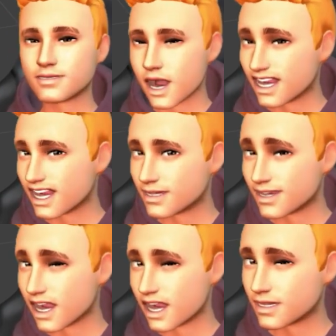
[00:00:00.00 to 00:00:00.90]

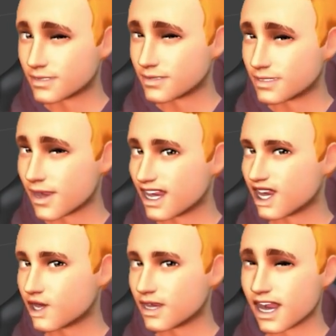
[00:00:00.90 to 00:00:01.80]
select S to
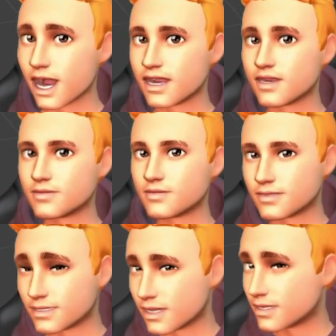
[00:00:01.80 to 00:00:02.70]
scale
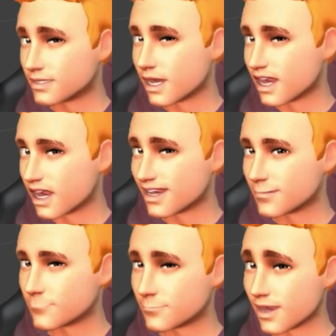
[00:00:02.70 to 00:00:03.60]
and then
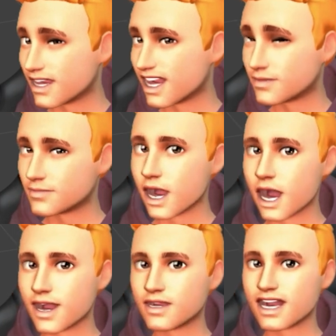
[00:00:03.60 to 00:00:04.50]
press shift
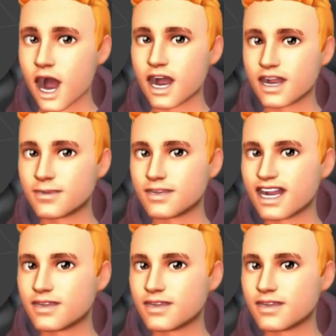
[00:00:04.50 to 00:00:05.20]
and Z axis,